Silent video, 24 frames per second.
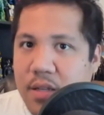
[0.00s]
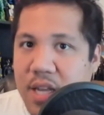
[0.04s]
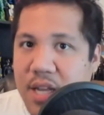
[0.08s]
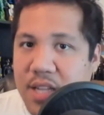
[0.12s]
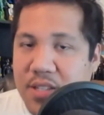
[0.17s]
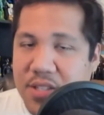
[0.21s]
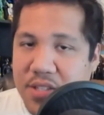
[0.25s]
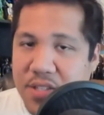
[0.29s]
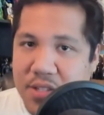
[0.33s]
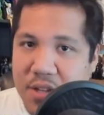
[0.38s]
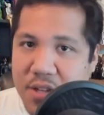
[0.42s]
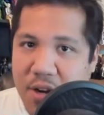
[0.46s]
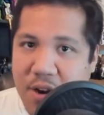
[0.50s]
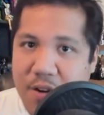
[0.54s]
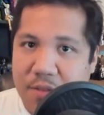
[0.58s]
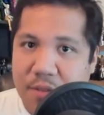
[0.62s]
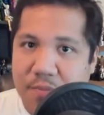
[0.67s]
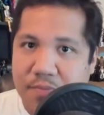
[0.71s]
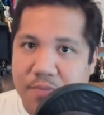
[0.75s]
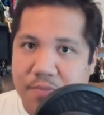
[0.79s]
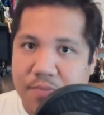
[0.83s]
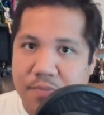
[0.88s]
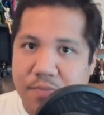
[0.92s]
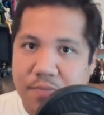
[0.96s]
and
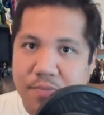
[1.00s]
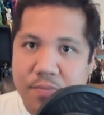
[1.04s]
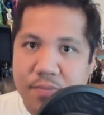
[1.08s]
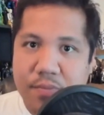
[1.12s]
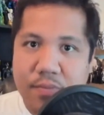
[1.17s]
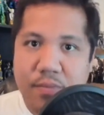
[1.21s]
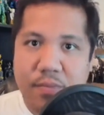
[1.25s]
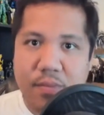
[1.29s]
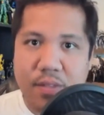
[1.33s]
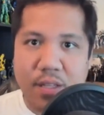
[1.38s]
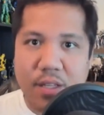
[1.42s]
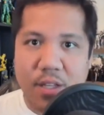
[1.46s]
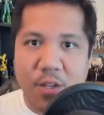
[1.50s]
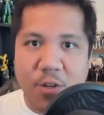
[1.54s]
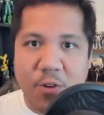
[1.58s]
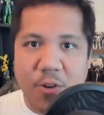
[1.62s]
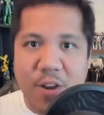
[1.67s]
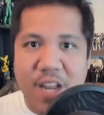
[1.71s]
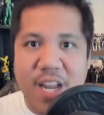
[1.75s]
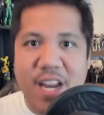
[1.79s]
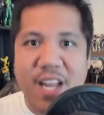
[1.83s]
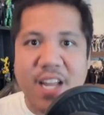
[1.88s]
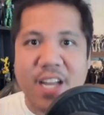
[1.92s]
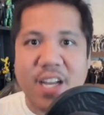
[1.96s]
start
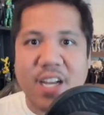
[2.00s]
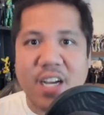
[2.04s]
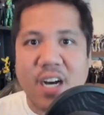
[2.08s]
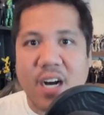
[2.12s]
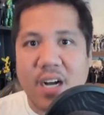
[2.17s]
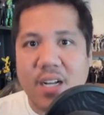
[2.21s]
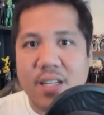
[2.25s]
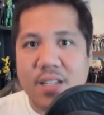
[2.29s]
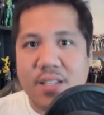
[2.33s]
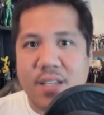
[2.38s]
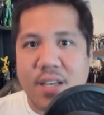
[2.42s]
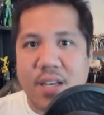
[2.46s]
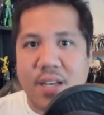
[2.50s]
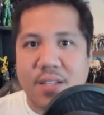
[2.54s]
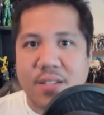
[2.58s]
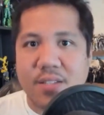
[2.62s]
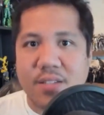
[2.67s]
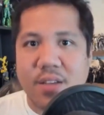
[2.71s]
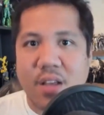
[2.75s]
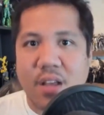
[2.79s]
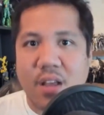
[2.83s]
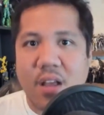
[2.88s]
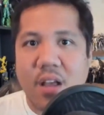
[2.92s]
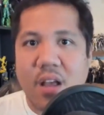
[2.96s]
creating
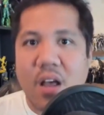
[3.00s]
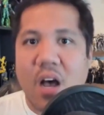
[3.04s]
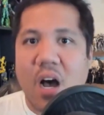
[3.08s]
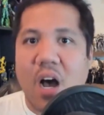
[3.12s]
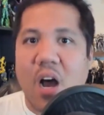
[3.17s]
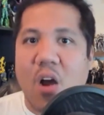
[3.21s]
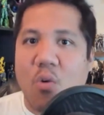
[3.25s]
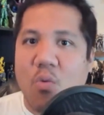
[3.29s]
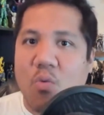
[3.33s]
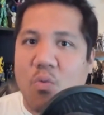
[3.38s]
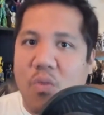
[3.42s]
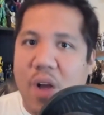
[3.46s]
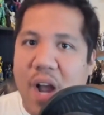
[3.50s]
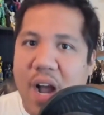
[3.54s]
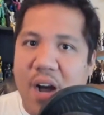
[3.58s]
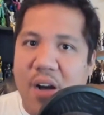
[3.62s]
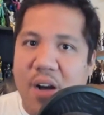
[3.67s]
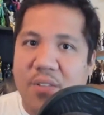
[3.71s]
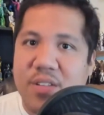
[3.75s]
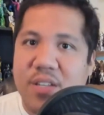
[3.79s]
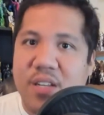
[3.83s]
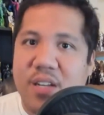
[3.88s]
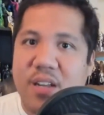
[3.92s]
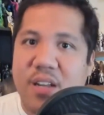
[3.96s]
content
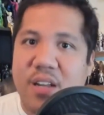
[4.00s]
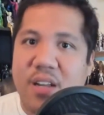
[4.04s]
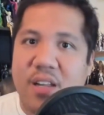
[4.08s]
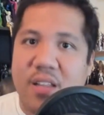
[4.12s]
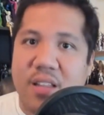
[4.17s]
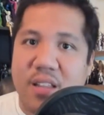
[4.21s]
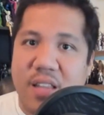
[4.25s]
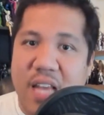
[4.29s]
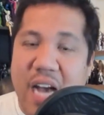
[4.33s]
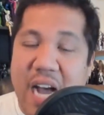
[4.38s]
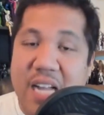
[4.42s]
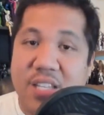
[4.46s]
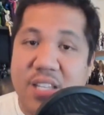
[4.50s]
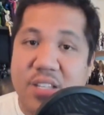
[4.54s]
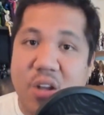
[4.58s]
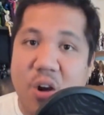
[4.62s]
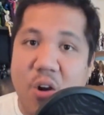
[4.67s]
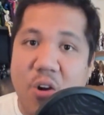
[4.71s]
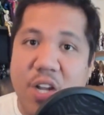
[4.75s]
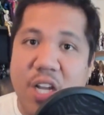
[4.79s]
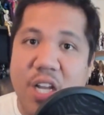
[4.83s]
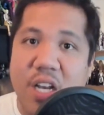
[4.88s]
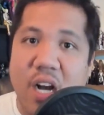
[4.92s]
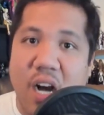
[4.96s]
around that
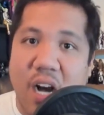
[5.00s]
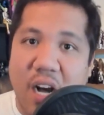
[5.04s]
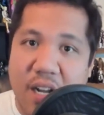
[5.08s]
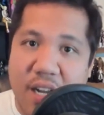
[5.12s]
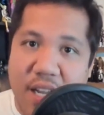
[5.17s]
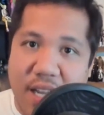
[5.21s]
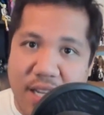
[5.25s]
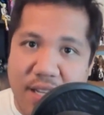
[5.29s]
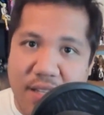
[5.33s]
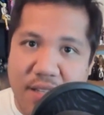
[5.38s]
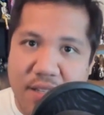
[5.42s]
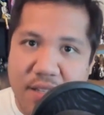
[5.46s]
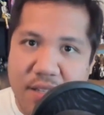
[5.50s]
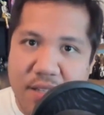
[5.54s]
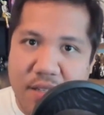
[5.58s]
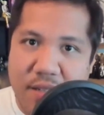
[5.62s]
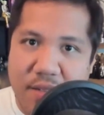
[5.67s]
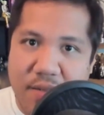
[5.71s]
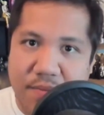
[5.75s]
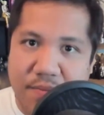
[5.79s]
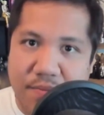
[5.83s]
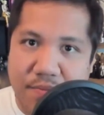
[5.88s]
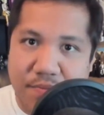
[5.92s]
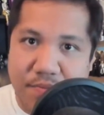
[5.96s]
target audience.
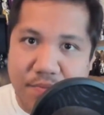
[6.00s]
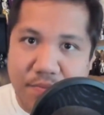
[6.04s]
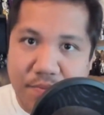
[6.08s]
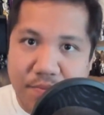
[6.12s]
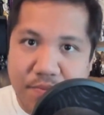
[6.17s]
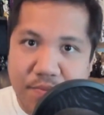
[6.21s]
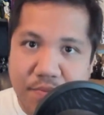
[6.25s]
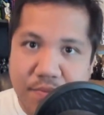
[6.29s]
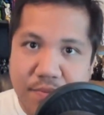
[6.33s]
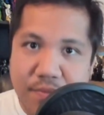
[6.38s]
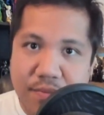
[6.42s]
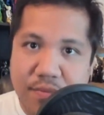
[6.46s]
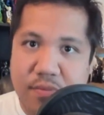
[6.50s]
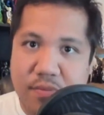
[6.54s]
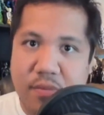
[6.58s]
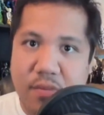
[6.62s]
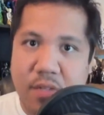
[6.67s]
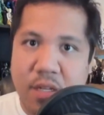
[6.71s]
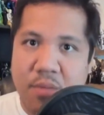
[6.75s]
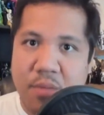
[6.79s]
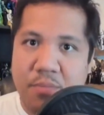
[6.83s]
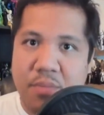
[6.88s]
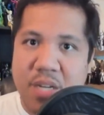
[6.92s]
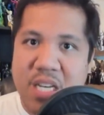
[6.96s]

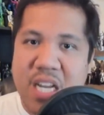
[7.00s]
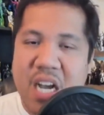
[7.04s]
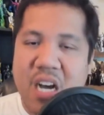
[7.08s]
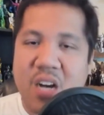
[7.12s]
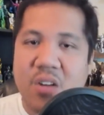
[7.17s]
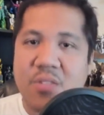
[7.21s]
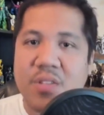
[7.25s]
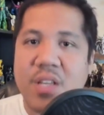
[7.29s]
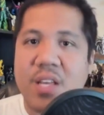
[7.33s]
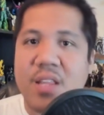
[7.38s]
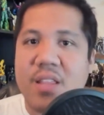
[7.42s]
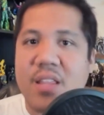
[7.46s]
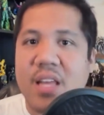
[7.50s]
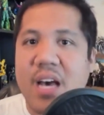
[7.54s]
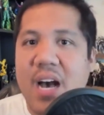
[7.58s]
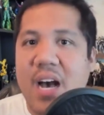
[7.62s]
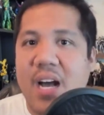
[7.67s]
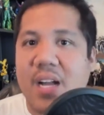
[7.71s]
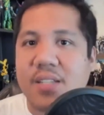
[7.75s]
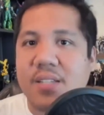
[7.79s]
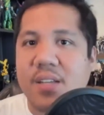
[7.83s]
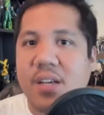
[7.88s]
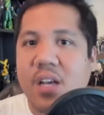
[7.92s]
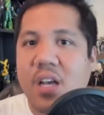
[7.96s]
But not only
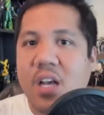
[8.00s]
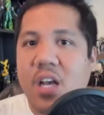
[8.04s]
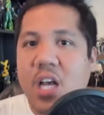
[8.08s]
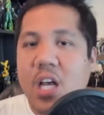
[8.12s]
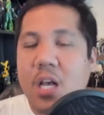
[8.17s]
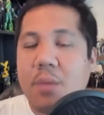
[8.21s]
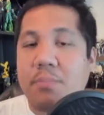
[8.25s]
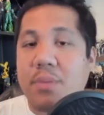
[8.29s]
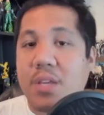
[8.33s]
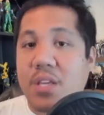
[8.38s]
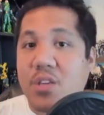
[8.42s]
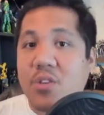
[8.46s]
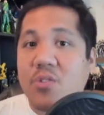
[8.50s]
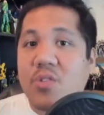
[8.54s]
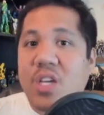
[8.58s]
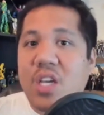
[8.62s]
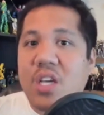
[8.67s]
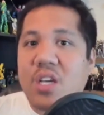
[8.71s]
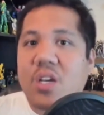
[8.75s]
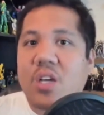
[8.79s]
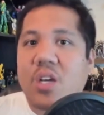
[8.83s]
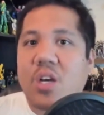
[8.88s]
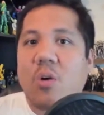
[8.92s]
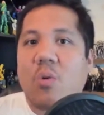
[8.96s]
that, but you
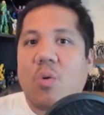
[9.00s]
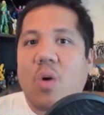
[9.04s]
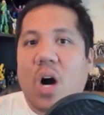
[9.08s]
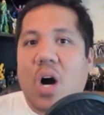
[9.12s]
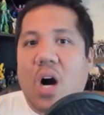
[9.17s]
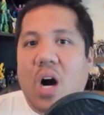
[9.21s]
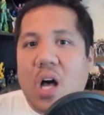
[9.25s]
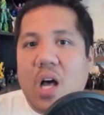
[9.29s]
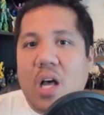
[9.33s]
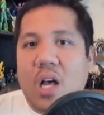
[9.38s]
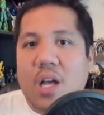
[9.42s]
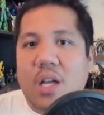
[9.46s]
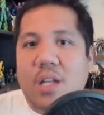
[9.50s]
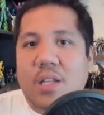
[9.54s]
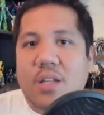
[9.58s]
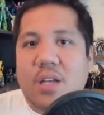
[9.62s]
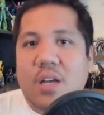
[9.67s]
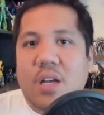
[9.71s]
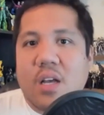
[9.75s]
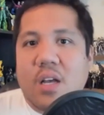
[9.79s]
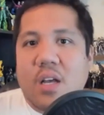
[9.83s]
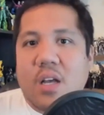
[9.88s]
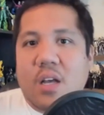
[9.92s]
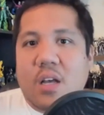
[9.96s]
can go on
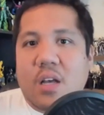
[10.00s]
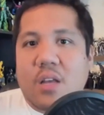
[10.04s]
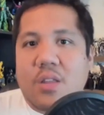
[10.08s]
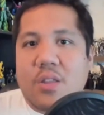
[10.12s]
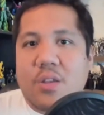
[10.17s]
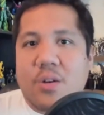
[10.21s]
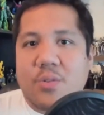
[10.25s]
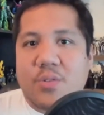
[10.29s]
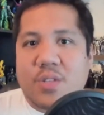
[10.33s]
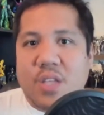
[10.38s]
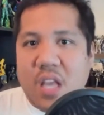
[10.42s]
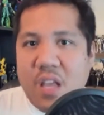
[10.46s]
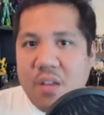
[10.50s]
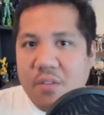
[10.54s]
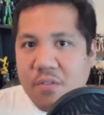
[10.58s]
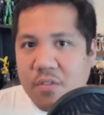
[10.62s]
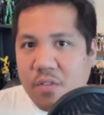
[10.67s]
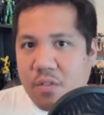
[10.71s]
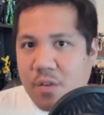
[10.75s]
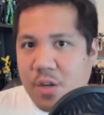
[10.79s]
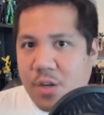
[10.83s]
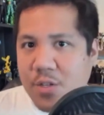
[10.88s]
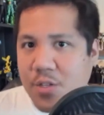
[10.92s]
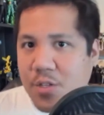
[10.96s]
those
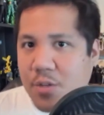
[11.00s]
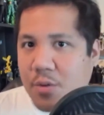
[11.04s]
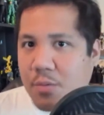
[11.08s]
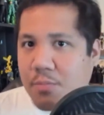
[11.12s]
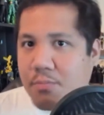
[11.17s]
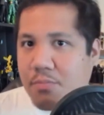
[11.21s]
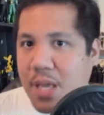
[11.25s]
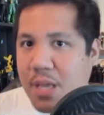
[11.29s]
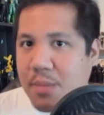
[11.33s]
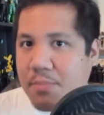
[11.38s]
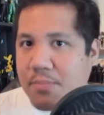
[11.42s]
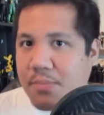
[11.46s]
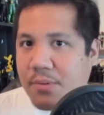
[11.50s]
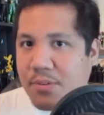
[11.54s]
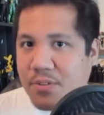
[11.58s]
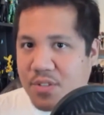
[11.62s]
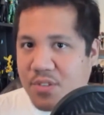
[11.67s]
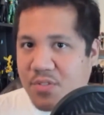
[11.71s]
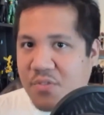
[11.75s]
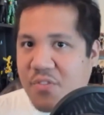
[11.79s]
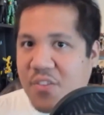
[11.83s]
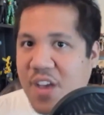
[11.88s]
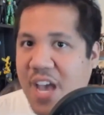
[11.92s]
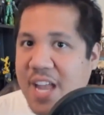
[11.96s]
influential
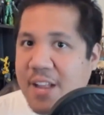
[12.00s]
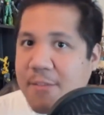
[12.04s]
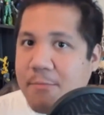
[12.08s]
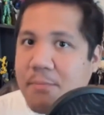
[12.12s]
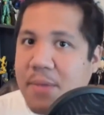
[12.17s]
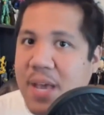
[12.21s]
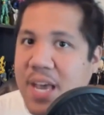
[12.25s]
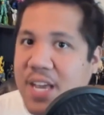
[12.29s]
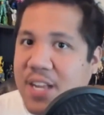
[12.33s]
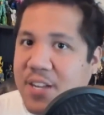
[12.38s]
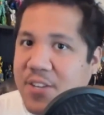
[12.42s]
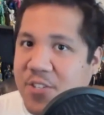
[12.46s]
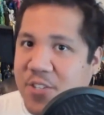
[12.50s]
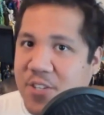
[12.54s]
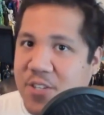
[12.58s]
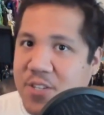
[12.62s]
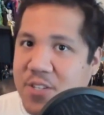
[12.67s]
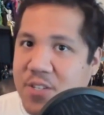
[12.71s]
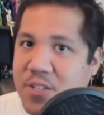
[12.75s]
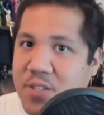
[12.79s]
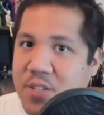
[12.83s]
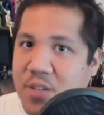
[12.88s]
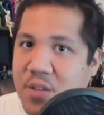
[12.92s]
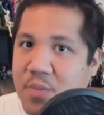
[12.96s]
people's fan
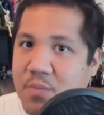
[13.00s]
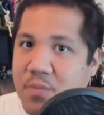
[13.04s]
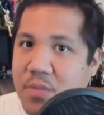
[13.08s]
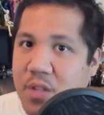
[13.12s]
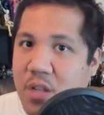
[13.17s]
pages,